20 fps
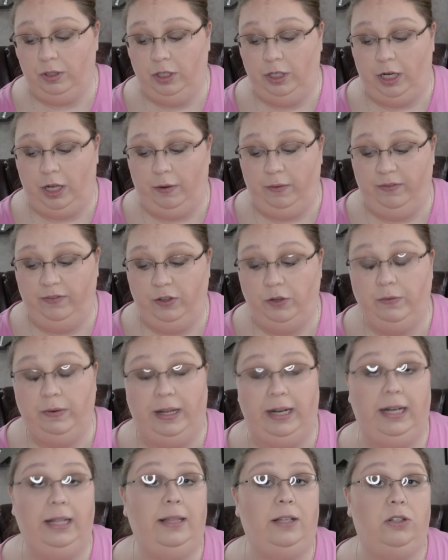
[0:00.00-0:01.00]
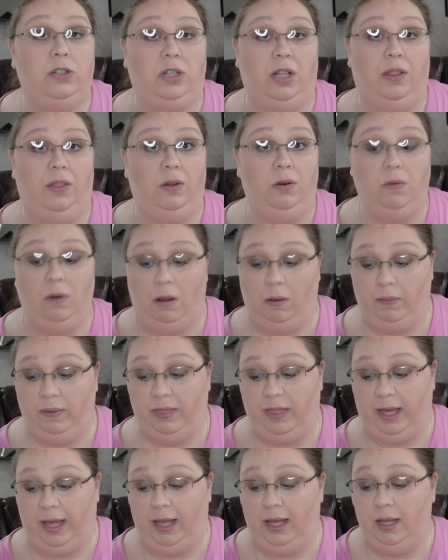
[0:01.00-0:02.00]
you know, if you need it, there's nothing wrong with
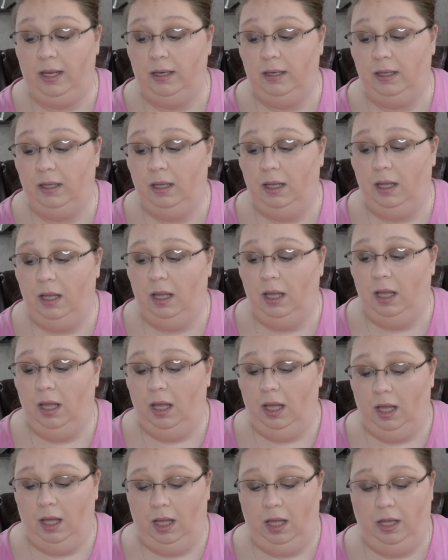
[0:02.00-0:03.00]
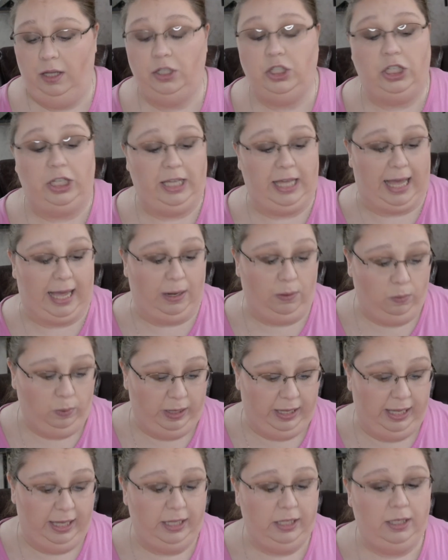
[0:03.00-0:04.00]
that. Uh, she had
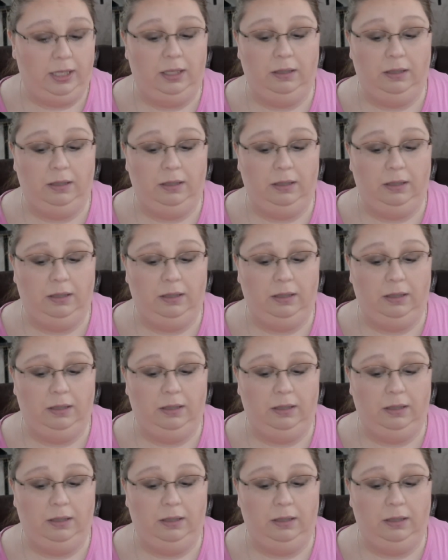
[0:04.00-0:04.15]
WIC.